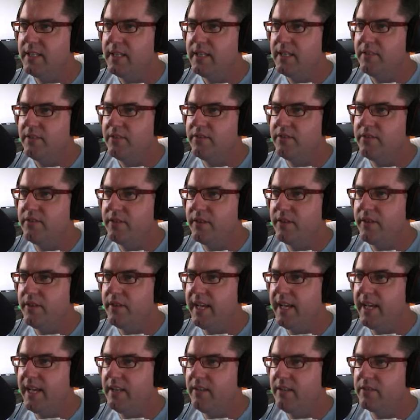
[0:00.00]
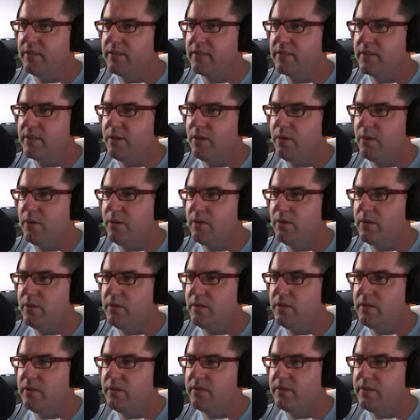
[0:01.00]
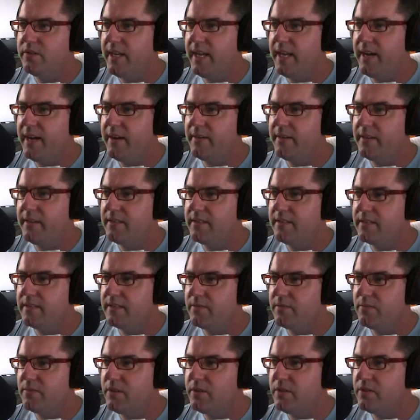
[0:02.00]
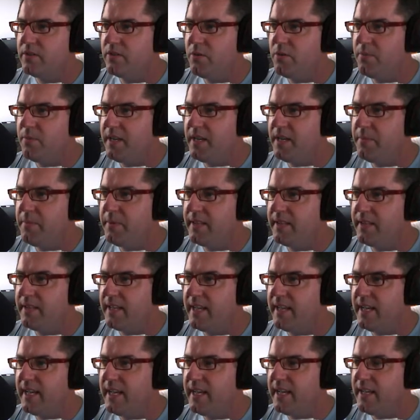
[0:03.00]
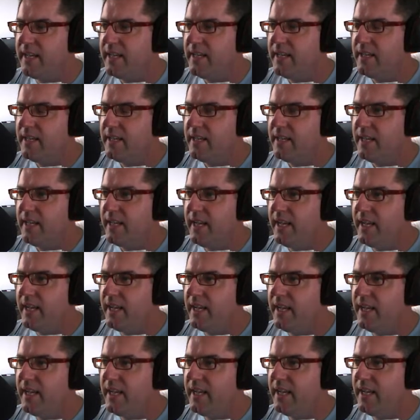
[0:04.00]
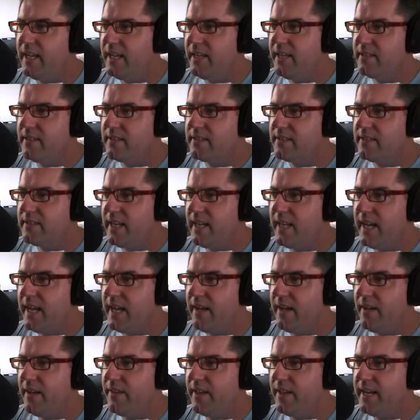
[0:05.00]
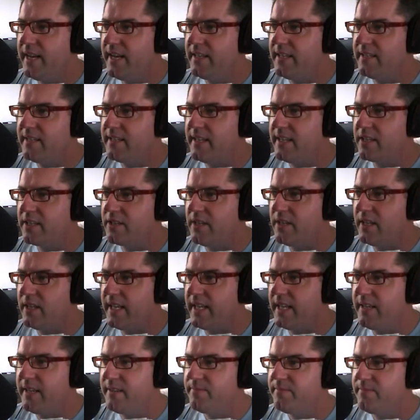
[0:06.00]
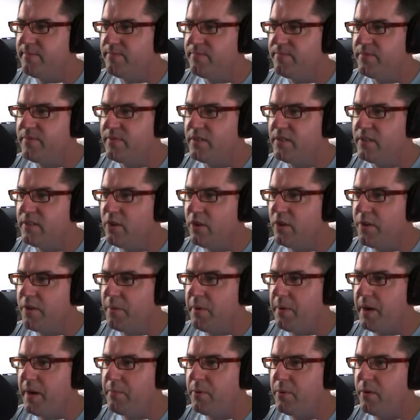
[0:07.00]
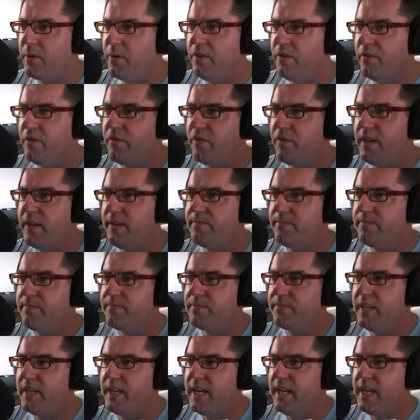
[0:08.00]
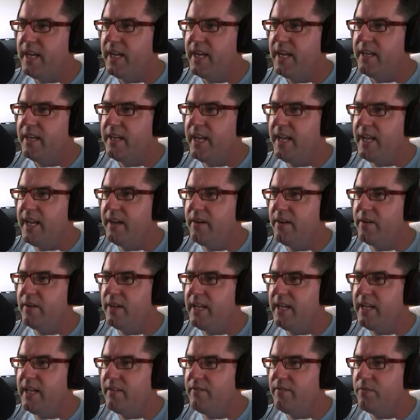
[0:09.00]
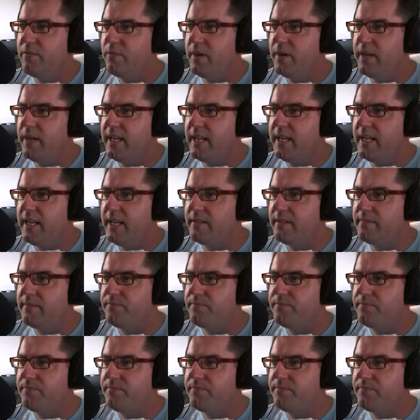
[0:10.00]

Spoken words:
So that looks cool. See how we'll zoom in a bit there and see how that is actually got the bumper on the front. Now if we